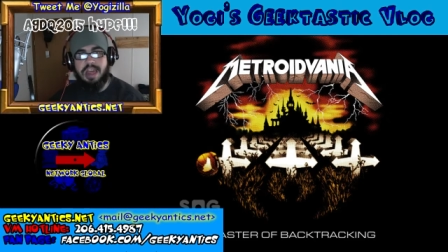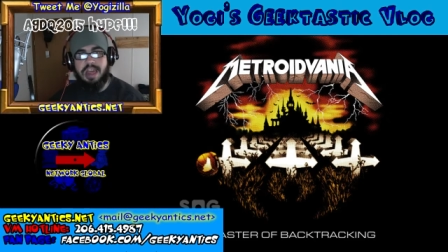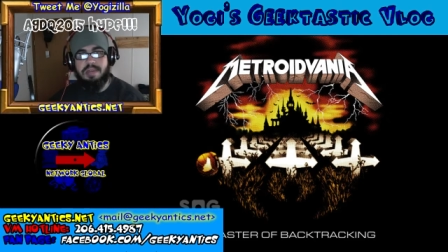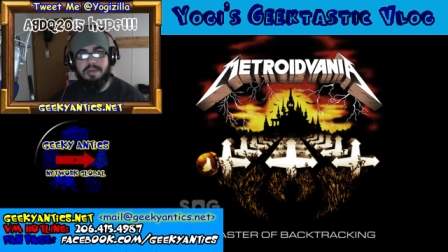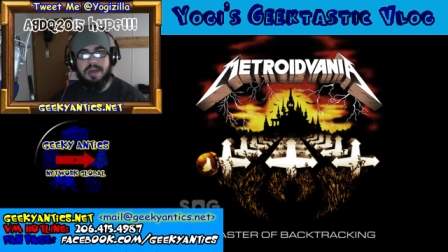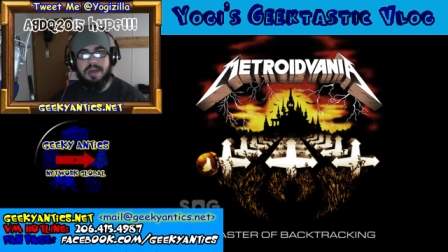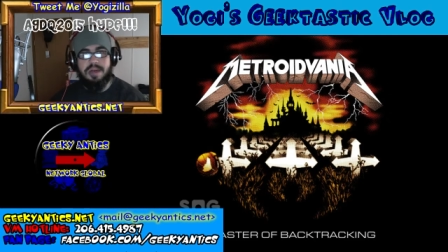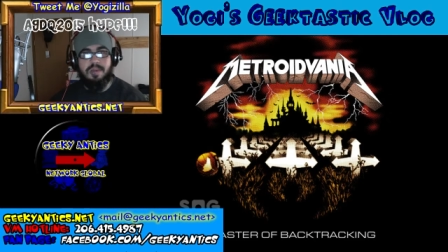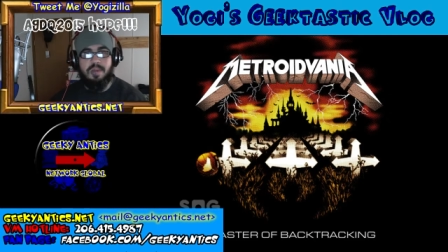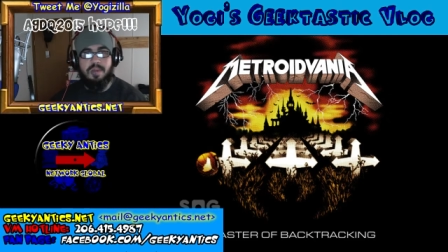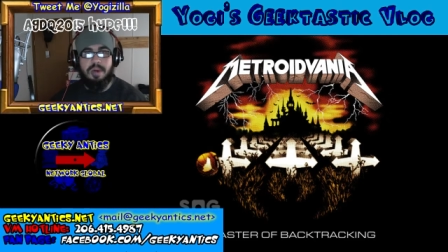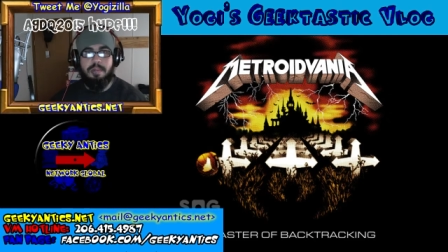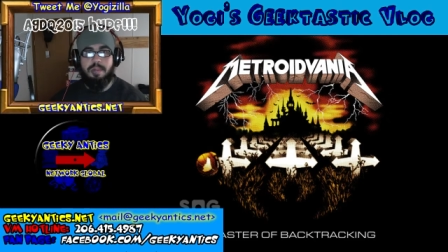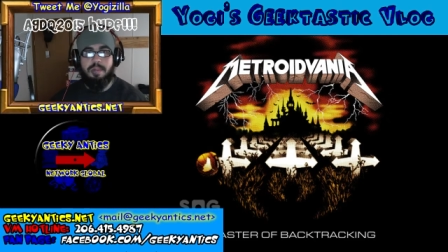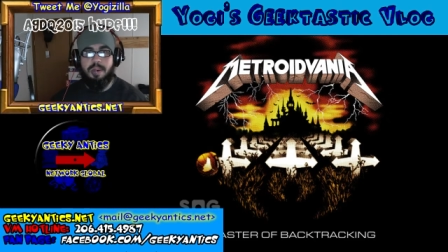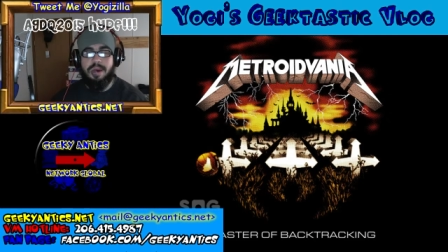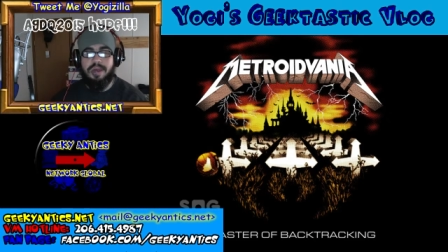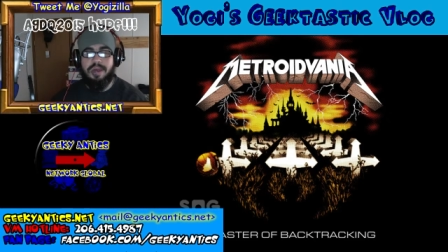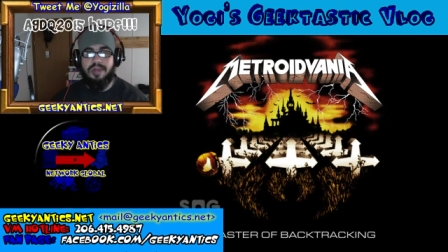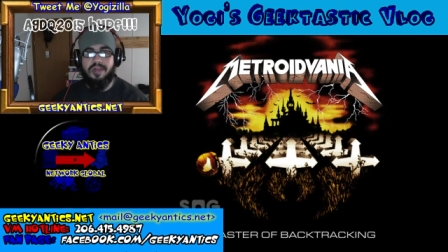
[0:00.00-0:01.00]
but
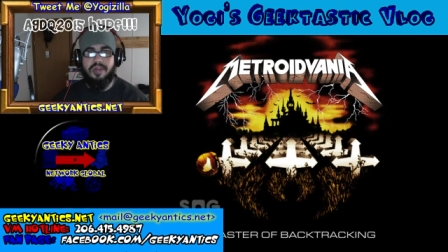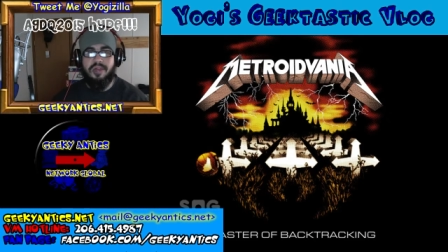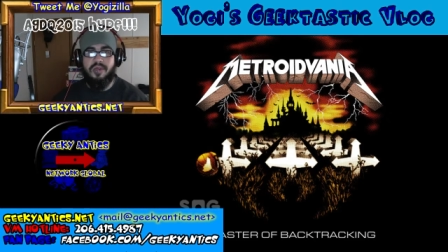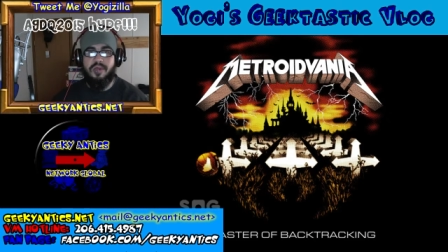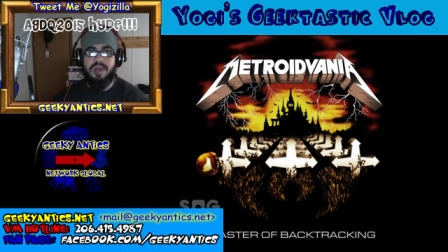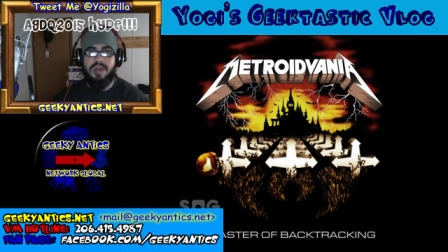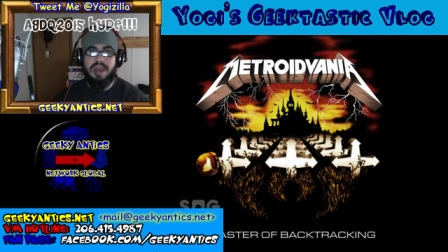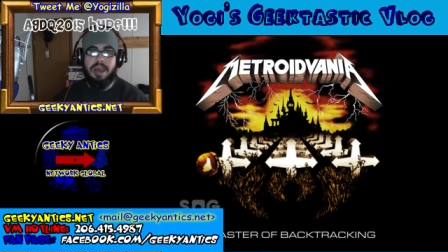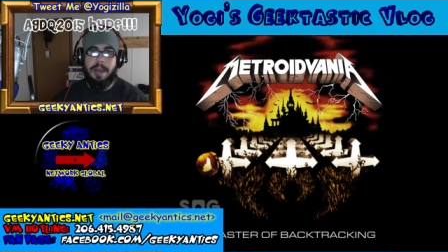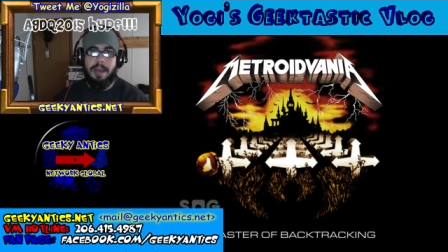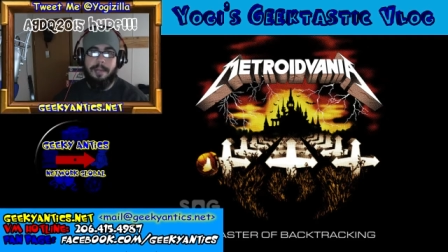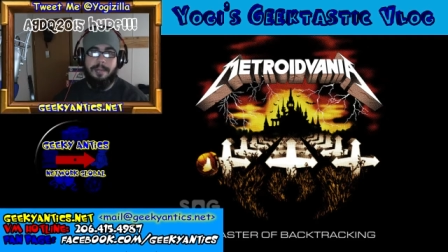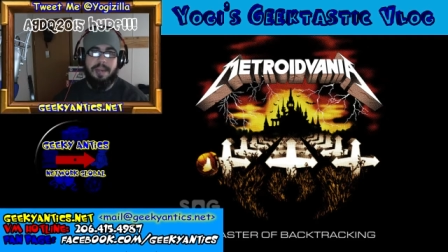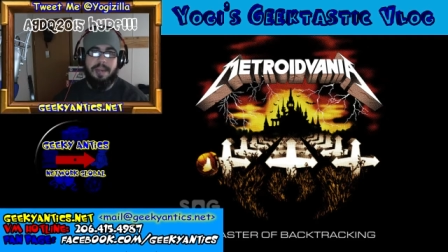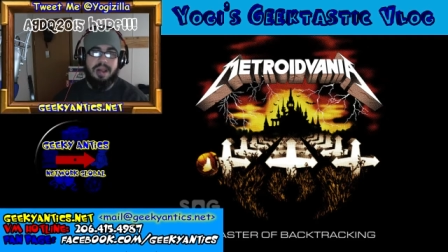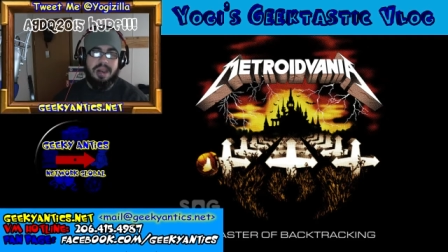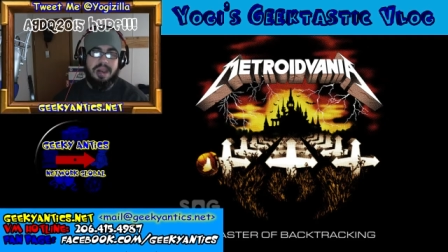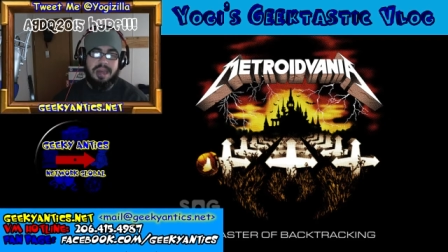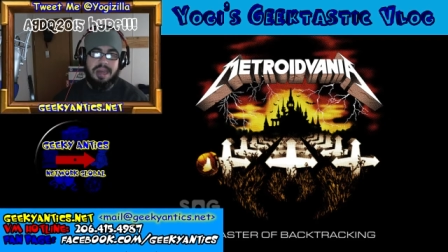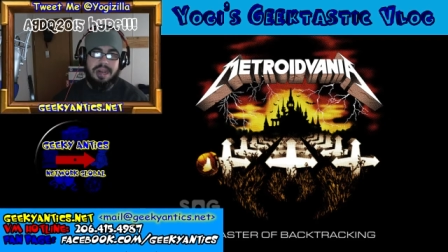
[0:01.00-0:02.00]
$1.3
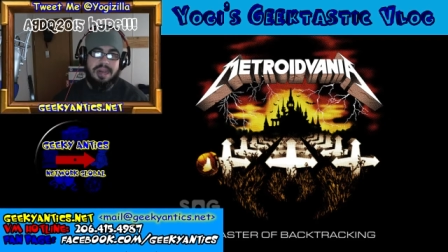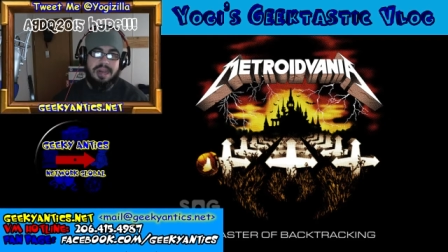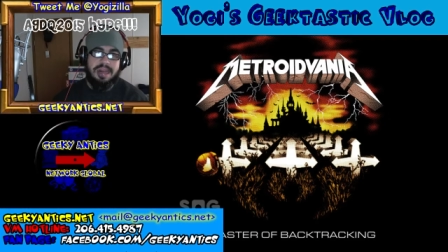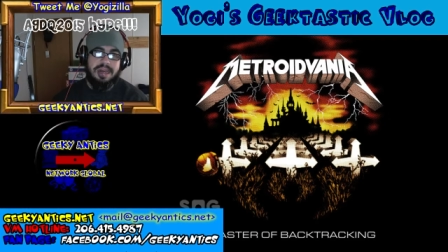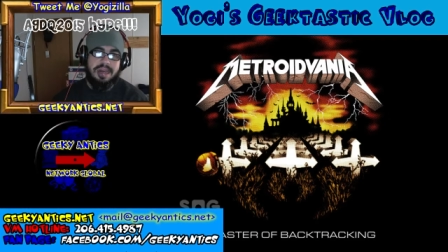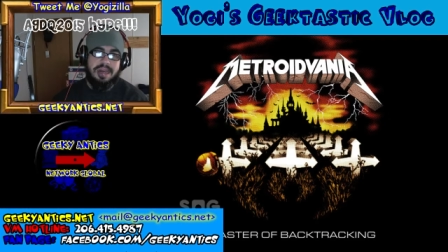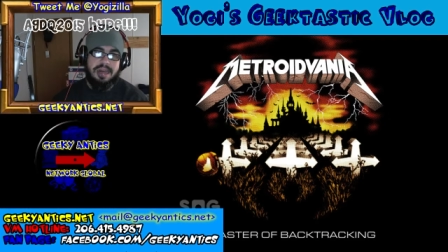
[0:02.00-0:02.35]
million,